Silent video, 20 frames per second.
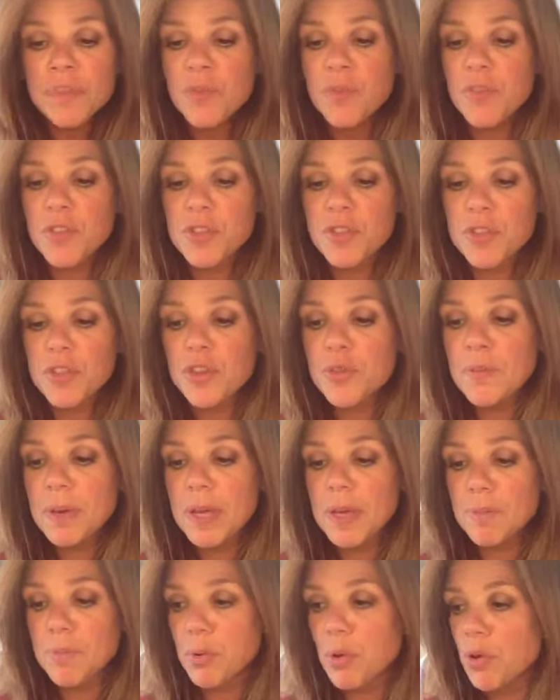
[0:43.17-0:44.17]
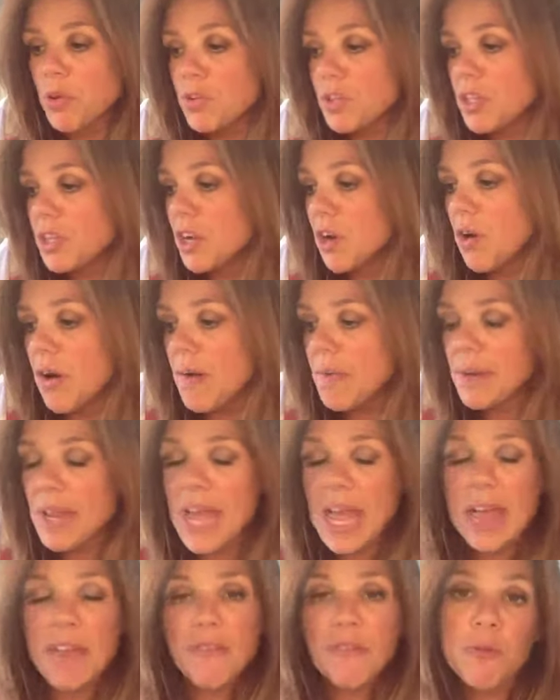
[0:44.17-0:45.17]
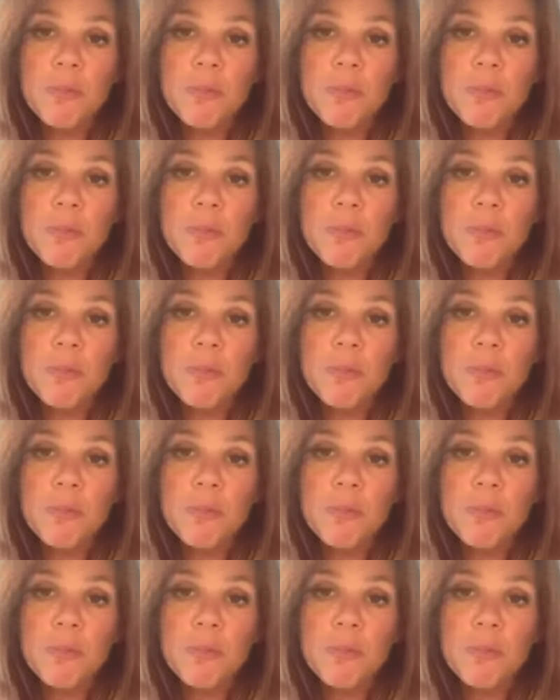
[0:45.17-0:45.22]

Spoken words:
For the new people, you know, I would hate